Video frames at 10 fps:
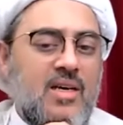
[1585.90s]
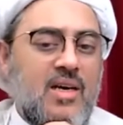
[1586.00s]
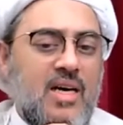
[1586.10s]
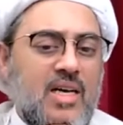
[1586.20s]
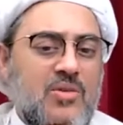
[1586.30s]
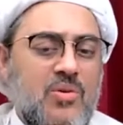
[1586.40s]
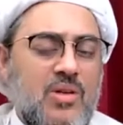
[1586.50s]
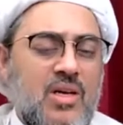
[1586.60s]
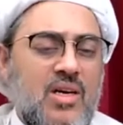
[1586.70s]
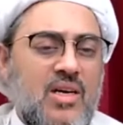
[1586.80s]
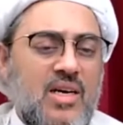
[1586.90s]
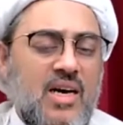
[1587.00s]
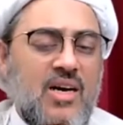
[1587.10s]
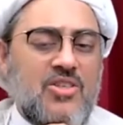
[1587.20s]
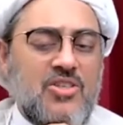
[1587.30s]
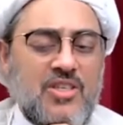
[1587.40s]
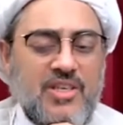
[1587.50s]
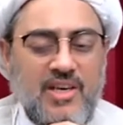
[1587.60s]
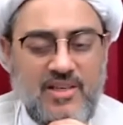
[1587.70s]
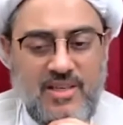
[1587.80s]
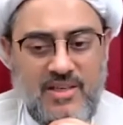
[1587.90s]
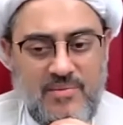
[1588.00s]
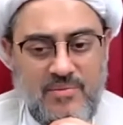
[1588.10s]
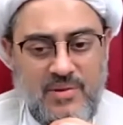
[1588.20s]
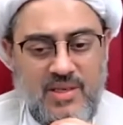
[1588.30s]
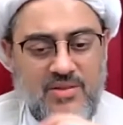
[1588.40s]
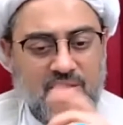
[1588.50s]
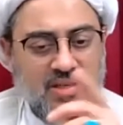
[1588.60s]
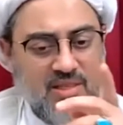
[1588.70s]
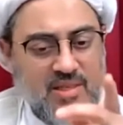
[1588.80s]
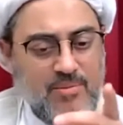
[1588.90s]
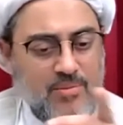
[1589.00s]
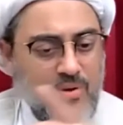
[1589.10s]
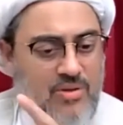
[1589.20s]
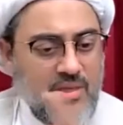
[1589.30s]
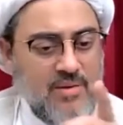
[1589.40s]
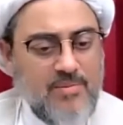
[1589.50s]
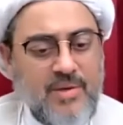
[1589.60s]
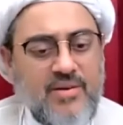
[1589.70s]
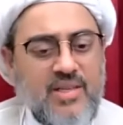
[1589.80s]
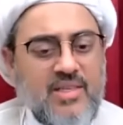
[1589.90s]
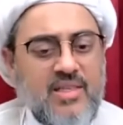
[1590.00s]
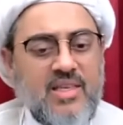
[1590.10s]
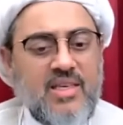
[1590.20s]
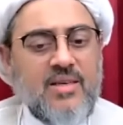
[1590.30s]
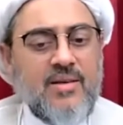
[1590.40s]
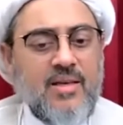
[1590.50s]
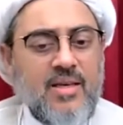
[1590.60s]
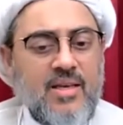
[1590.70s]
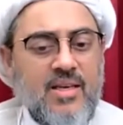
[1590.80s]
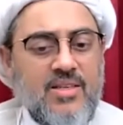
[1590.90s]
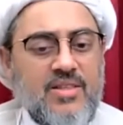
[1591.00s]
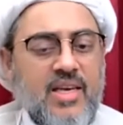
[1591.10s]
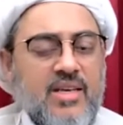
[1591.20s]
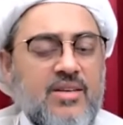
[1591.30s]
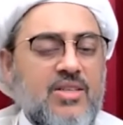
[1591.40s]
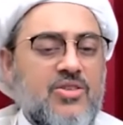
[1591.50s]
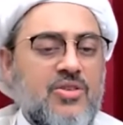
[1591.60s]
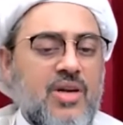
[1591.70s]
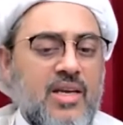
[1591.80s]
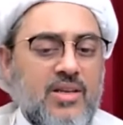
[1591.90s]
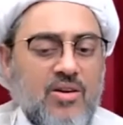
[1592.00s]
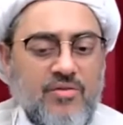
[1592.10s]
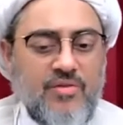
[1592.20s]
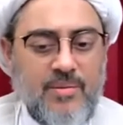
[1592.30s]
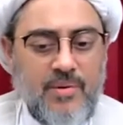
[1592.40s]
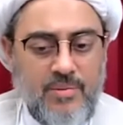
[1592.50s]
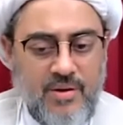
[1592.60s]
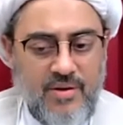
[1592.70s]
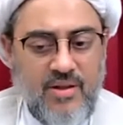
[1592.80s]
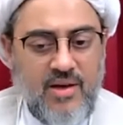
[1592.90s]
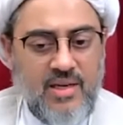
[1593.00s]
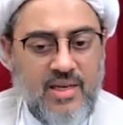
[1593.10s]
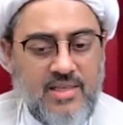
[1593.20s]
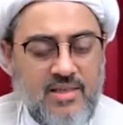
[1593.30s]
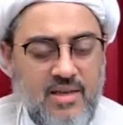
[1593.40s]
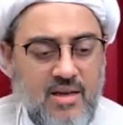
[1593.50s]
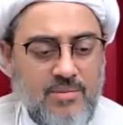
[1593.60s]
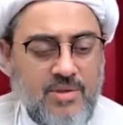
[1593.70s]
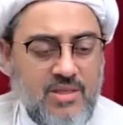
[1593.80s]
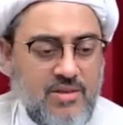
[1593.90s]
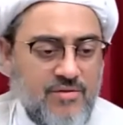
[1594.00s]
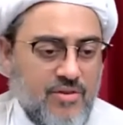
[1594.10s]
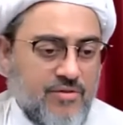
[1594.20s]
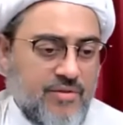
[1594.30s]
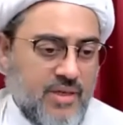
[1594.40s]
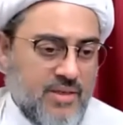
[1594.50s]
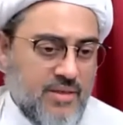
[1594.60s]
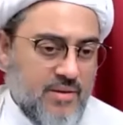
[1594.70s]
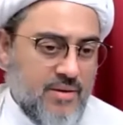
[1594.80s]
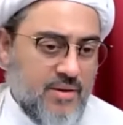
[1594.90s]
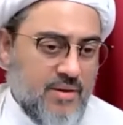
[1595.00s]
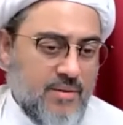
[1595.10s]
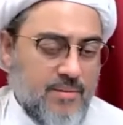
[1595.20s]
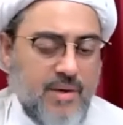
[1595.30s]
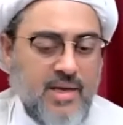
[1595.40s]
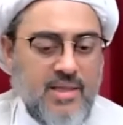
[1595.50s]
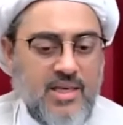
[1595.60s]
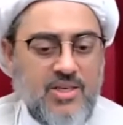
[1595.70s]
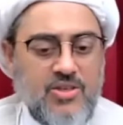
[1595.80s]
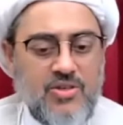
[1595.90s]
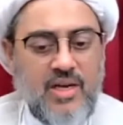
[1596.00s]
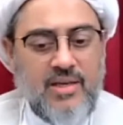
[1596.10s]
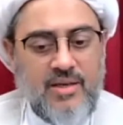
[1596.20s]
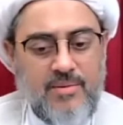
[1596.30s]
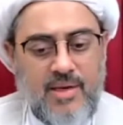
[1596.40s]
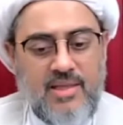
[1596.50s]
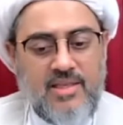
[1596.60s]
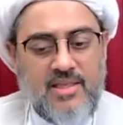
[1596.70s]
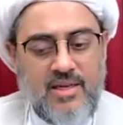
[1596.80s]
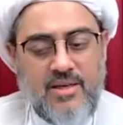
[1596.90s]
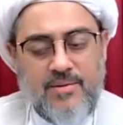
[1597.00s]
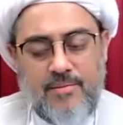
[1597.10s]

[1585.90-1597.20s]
Ayatollah Ashtiani. He's written some books and buried in the sacred shrine of Imam Rida alayhi salam, just a few feet by the shrine, by the Zari.